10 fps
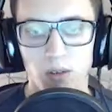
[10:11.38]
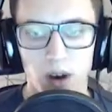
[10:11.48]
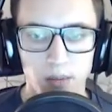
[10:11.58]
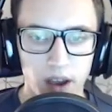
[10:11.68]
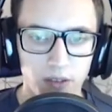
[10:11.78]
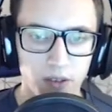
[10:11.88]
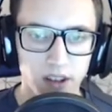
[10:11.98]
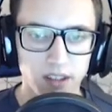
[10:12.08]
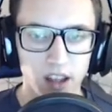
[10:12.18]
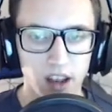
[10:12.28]
Well, my
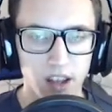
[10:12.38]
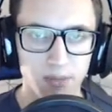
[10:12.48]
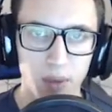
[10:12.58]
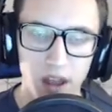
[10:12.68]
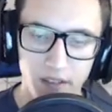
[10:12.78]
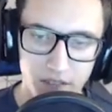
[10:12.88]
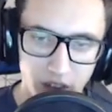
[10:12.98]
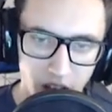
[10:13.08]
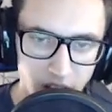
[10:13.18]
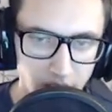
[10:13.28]
friends, it has been
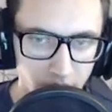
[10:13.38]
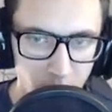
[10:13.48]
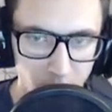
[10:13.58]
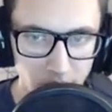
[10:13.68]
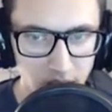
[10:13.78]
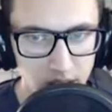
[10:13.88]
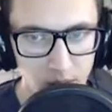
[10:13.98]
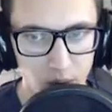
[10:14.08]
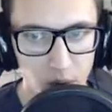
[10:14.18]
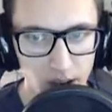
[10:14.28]
fun. You know, we did
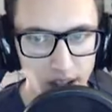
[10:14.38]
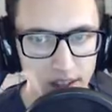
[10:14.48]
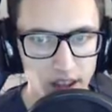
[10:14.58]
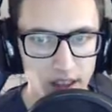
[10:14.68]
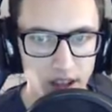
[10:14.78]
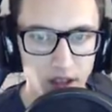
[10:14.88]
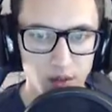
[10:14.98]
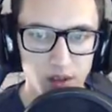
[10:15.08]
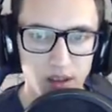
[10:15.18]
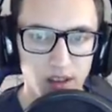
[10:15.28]
some crazy things
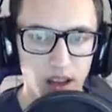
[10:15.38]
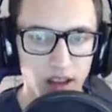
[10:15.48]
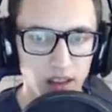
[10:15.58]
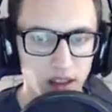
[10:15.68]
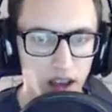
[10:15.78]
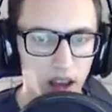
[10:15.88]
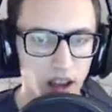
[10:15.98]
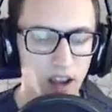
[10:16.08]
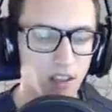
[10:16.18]
with the tank today.